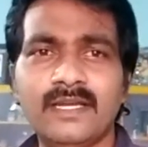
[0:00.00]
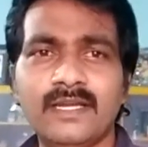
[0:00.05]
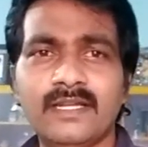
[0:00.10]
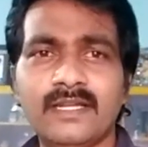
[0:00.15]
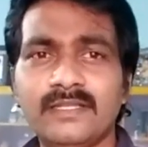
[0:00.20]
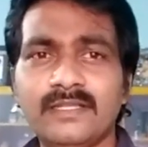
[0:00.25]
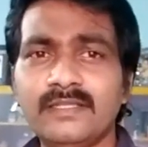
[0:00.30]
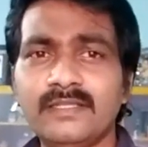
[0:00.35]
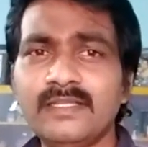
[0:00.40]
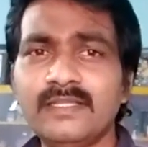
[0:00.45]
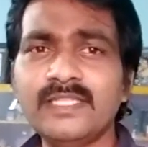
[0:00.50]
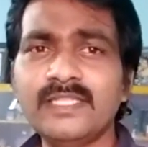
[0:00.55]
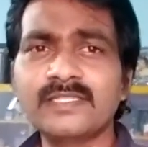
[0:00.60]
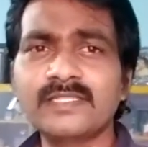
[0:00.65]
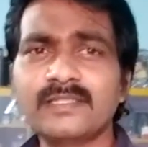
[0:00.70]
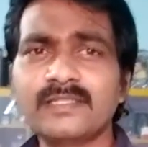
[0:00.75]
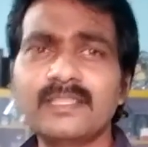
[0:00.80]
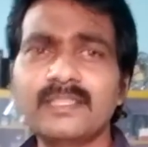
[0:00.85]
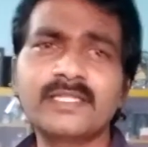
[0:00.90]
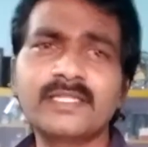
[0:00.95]
And
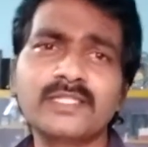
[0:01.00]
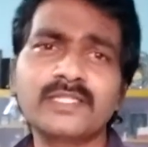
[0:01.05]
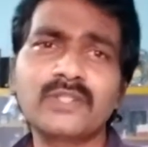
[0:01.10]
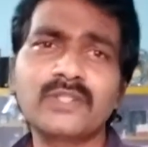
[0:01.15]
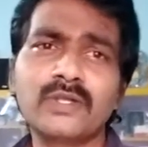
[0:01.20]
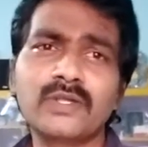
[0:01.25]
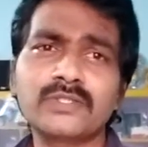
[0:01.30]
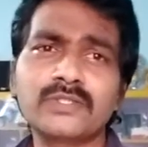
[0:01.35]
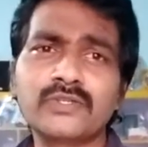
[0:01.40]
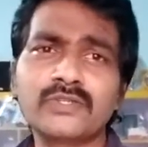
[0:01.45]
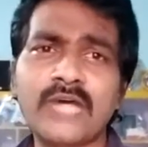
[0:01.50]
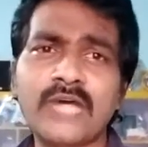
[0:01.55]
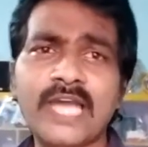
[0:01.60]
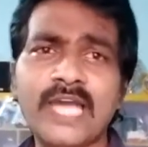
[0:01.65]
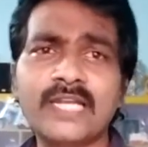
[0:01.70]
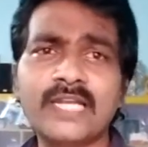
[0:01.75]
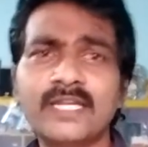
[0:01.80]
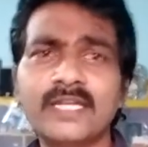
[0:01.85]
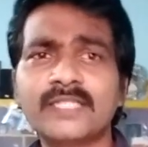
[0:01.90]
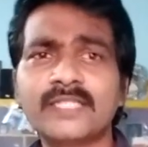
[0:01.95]
this lesson also
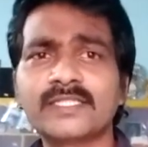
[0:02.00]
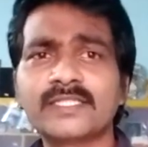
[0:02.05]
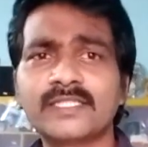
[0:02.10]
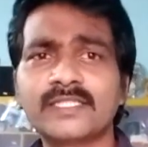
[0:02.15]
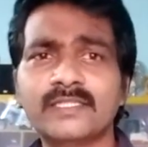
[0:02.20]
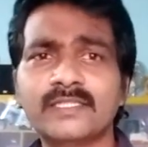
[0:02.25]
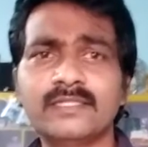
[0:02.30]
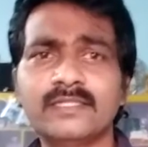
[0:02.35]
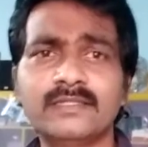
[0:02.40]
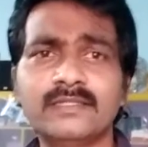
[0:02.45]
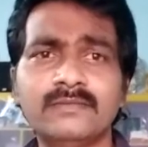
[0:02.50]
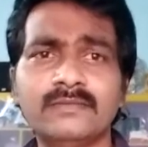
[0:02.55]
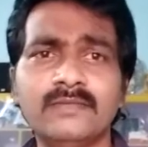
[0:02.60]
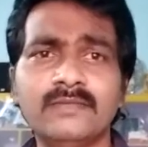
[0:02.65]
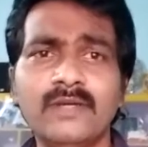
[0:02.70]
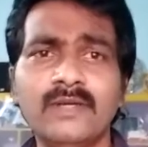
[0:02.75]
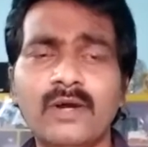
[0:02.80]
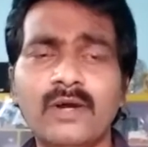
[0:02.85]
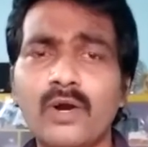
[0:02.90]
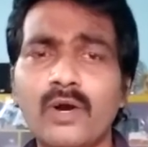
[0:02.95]
highlights
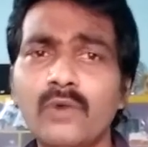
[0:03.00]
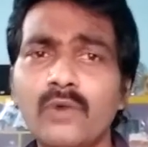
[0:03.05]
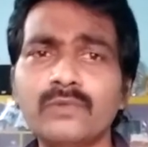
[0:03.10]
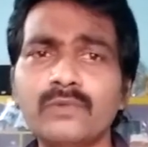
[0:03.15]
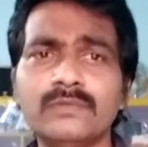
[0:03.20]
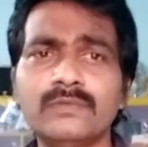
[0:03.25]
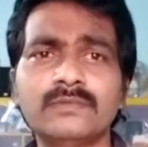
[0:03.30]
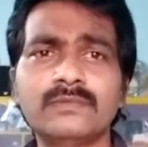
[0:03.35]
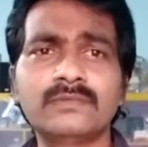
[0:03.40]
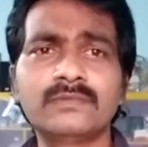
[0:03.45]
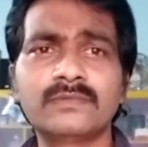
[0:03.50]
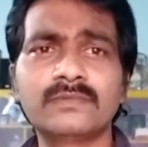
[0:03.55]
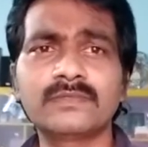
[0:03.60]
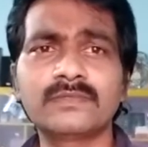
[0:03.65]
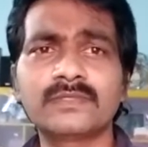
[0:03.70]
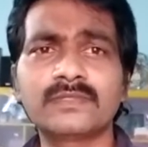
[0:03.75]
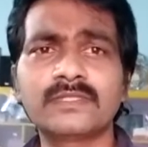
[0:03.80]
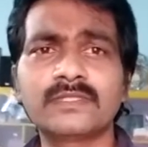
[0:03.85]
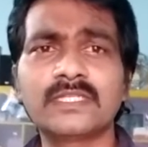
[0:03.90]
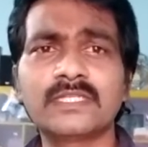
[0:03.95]
how
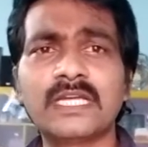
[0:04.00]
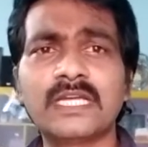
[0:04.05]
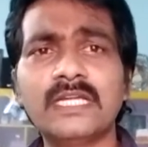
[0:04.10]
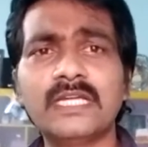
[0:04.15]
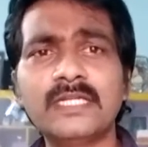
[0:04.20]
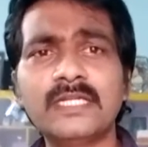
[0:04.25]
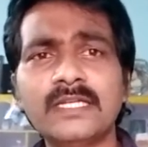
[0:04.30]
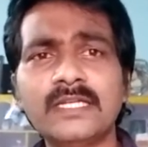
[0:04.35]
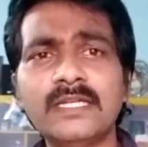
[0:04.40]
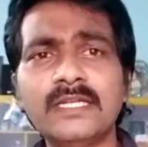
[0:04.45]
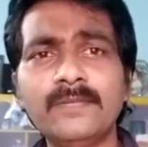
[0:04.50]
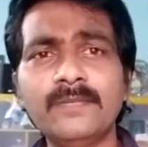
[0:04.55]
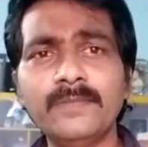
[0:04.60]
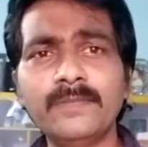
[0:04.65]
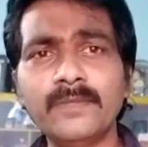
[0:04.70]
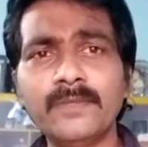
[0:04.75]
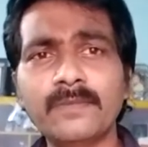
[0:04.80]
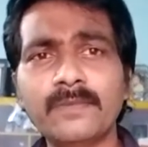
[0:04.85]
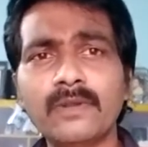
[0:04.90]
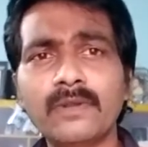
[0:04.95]
the elderly
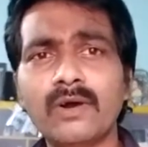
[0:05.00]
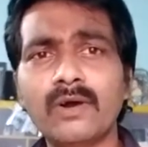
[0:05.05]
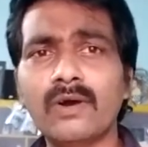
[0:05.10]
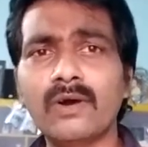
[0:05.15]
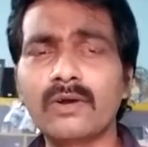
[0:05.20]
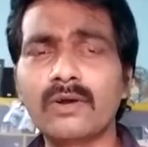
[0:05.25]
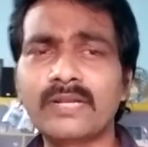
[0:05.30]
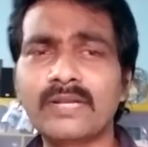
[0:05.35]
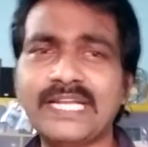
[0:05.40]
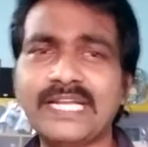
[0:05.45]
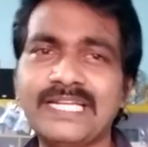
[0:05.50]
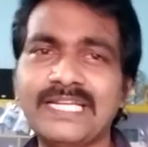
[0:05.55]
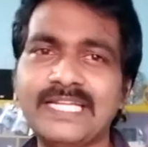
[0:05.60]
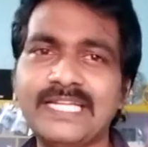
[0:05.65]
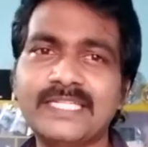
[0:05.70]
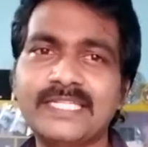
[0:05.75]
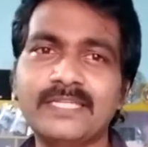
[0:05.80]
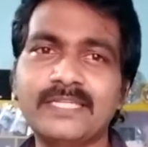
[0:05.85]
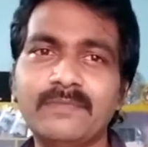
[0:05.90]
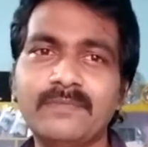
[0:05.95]
people are
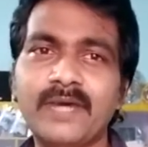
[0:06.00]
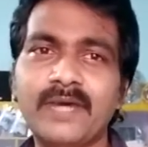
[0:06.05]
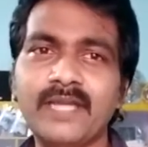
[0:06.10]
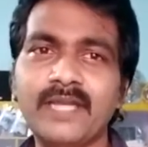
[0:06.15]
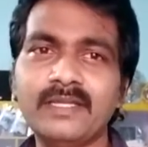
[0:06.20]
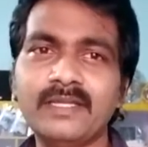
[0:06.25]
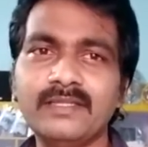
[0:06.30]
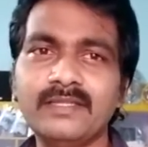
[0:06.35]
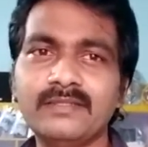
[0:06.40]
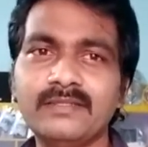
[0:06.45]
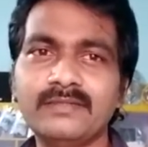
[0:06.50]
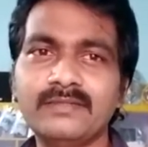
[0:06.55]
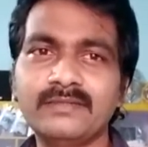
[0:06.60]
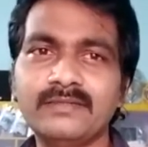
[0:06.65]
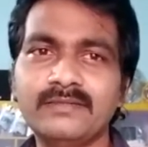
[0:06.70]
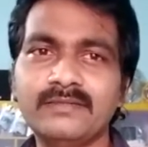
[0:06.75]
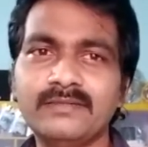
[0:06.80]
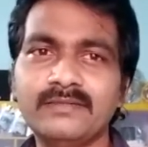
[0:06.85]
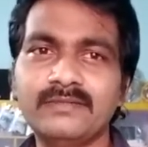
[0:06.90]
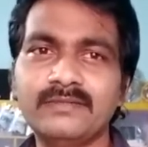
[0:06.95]
neglected by
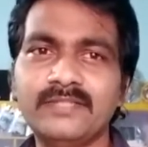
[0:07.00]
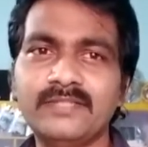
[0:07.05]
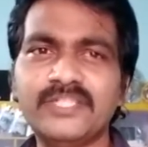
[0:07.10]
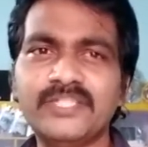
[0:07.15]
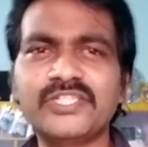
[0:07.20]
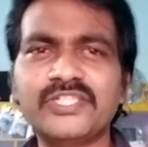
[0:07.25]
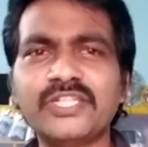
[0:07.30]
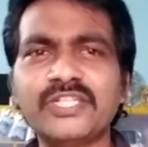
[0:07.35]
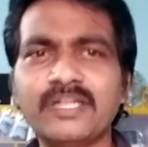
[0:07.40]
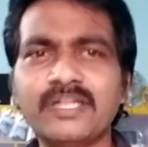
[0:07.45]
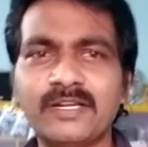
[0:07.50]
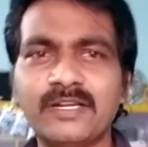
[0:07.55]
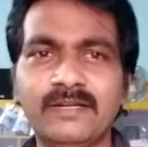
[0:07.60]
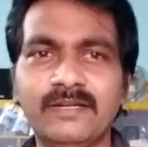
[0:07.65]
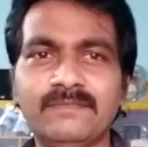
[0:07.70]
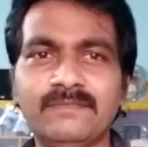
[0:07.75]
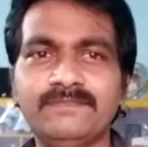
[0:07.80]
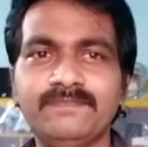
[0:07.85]
their children.